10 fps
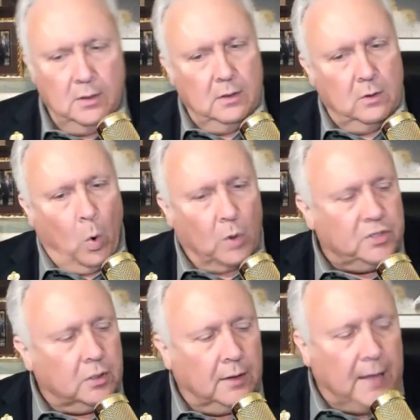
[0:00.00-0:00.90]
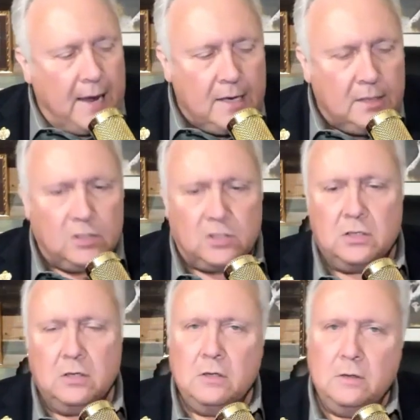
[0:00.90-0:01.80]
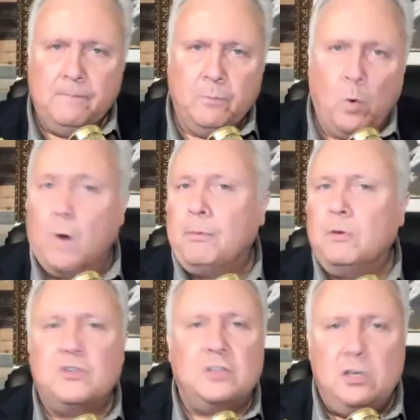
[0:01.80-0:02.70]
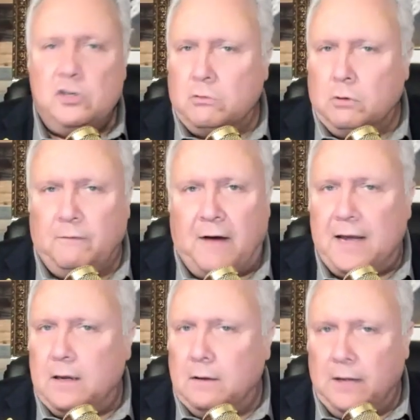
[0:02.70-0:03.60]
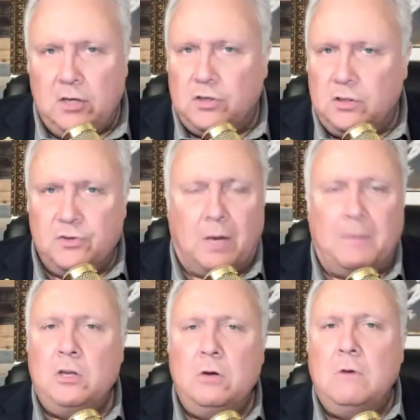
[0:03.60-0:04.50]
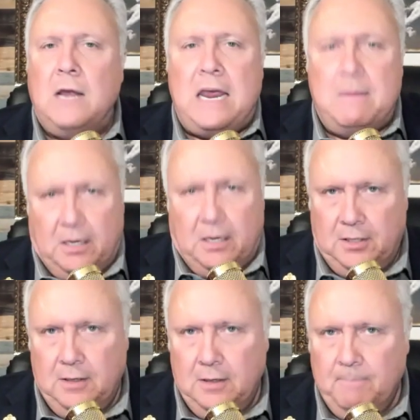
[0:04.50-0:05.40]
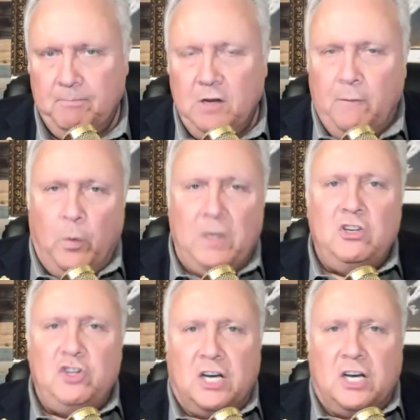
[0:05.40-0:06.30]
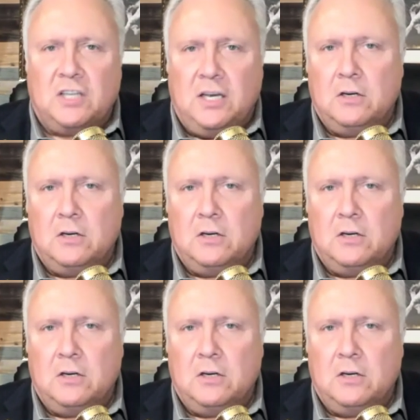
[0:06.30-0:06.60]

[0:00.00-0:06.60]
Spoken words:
or delays or procedural violations. I mean, you name it. If we just get